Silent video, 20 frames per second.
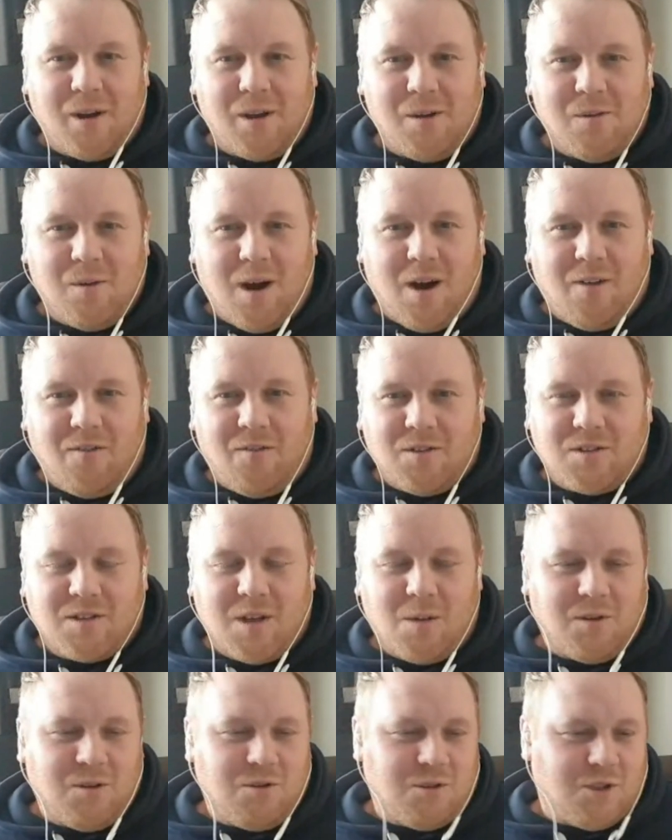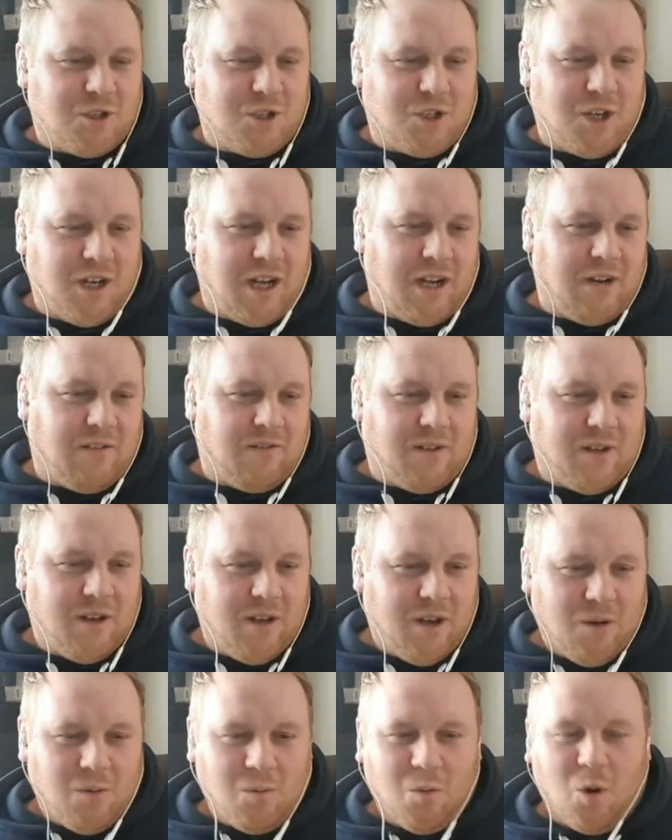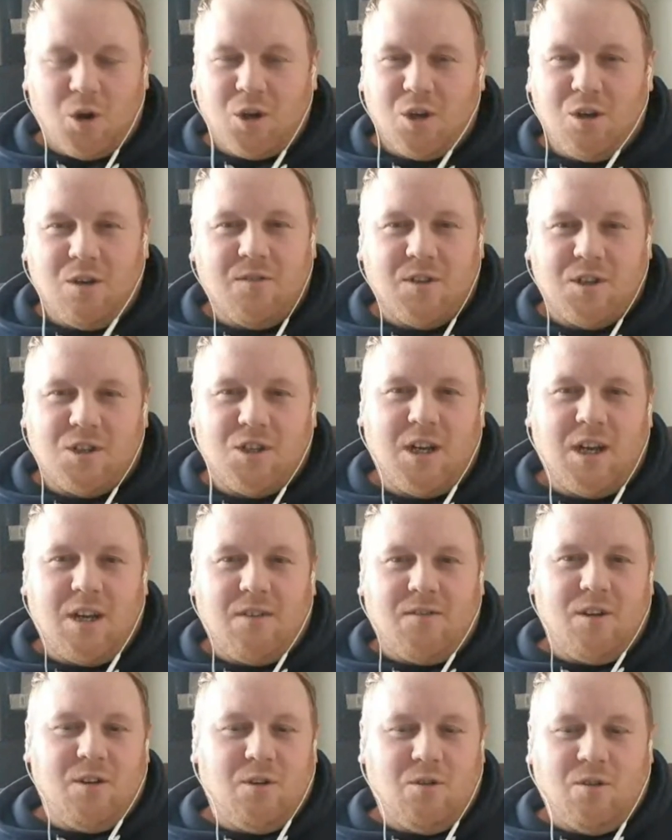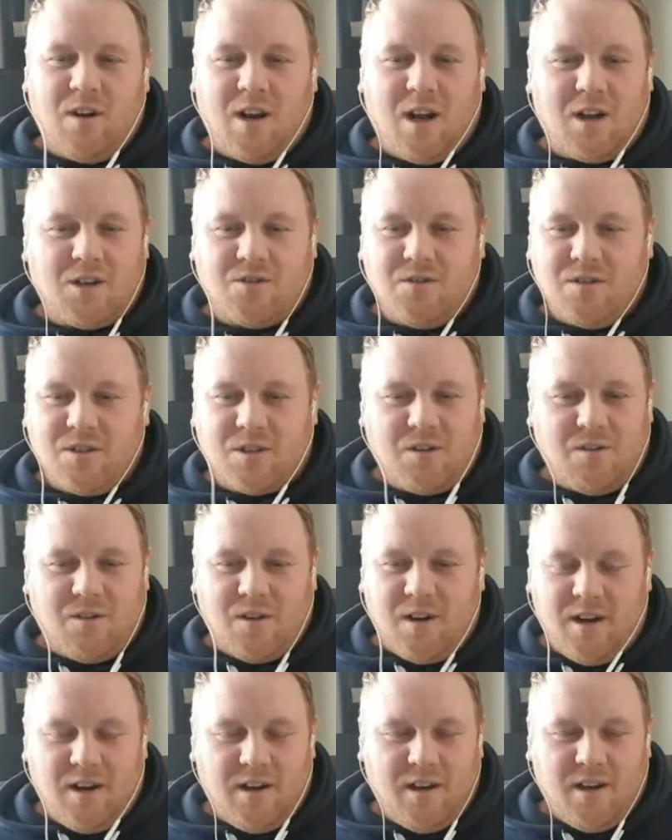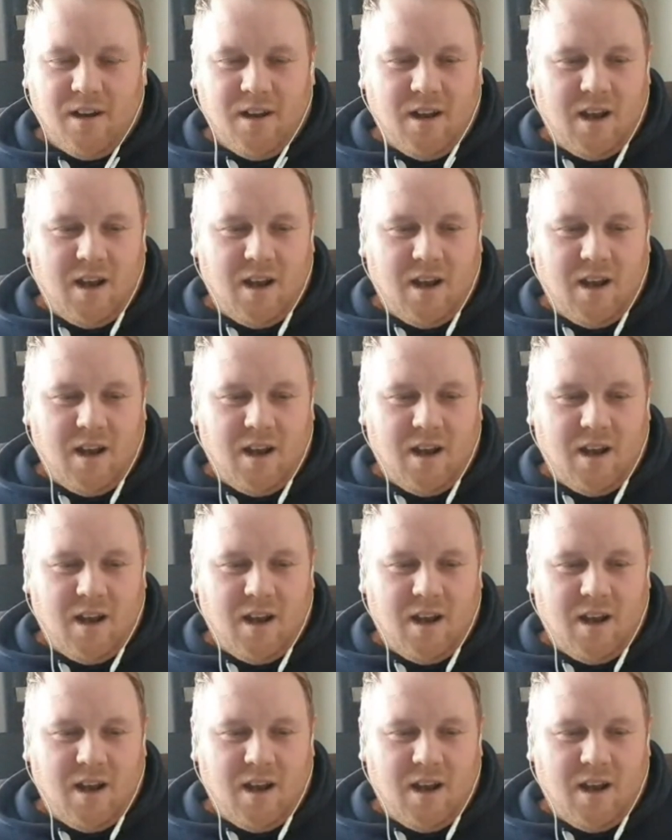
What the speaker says: You are, for someone who's achieved what you've achieved in your illustrious career.